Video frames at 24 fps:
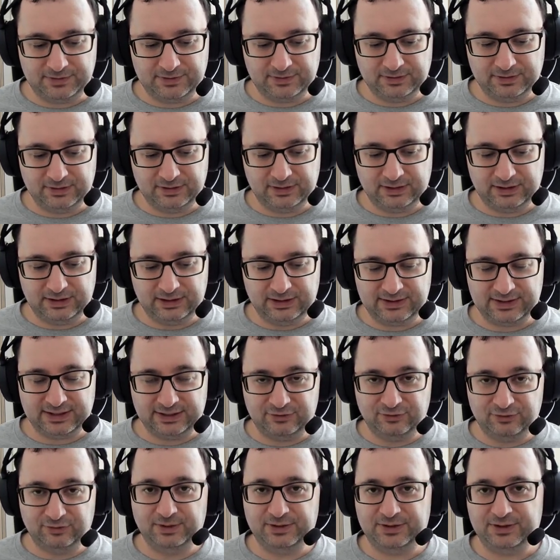the
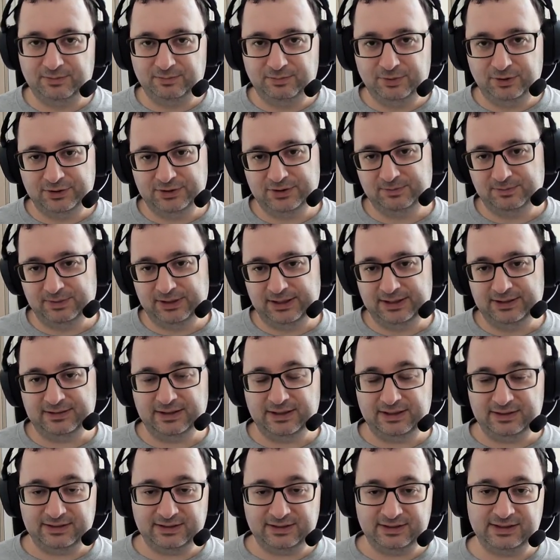central most important place
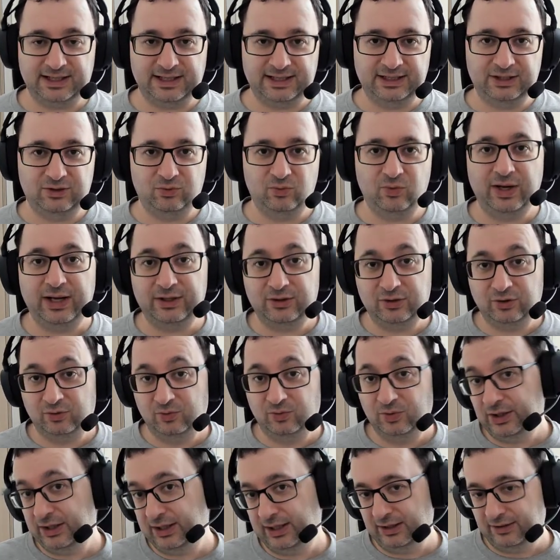is exactly where you're
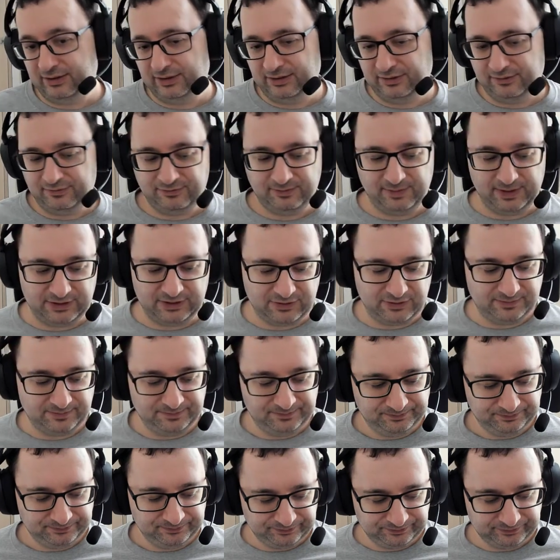working on the information,
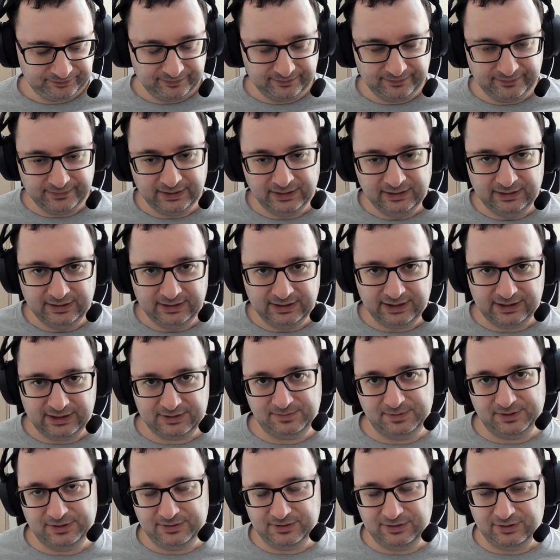as
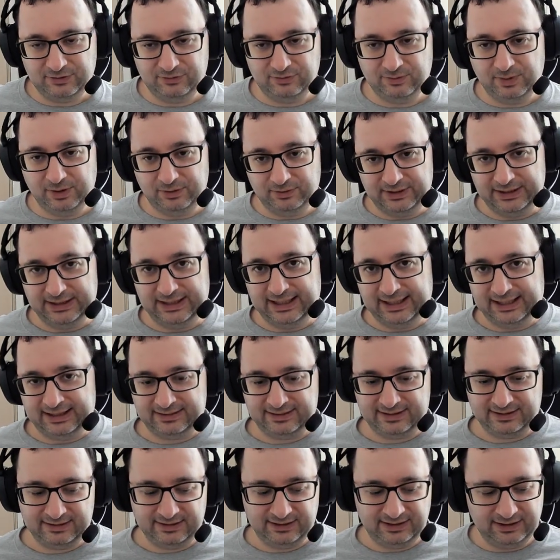opposed to remotely
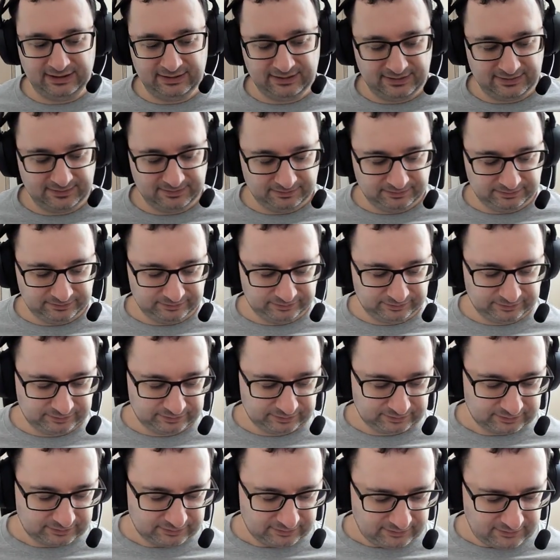accessing it.
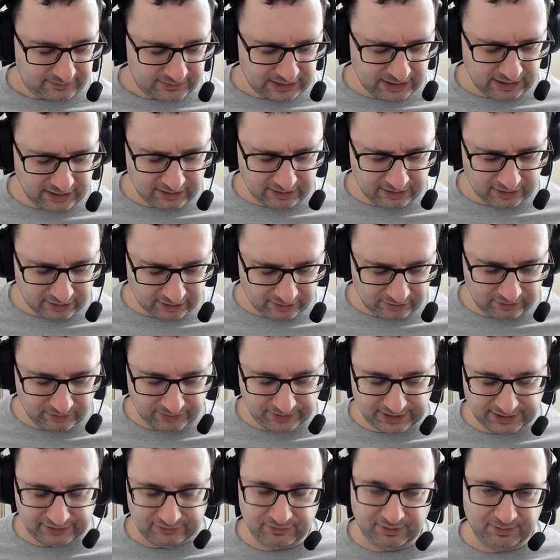And along with
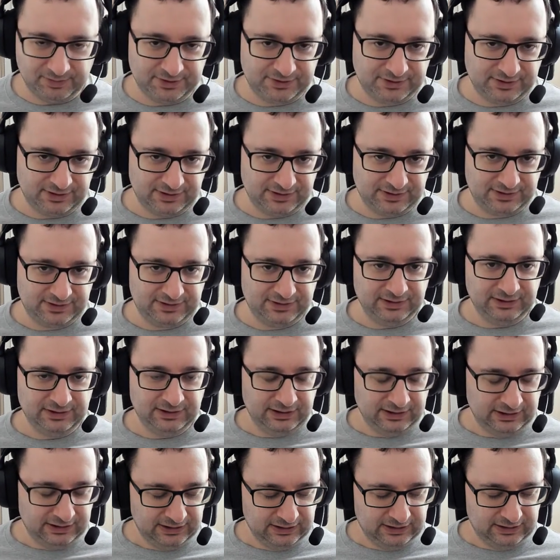that, robustness
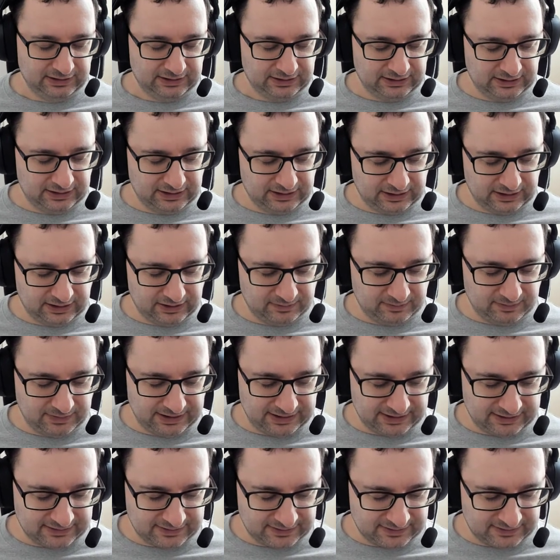
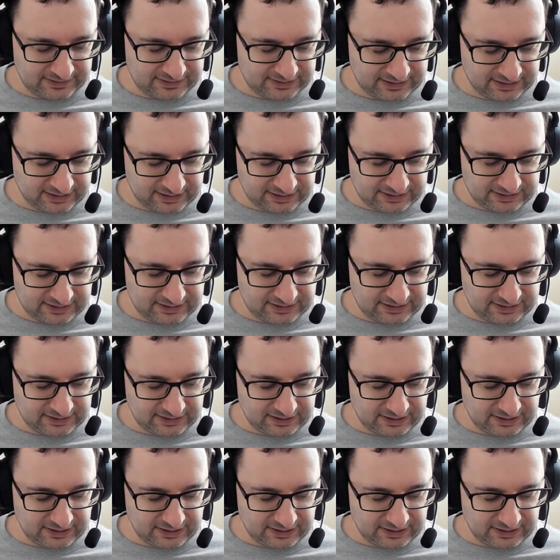means that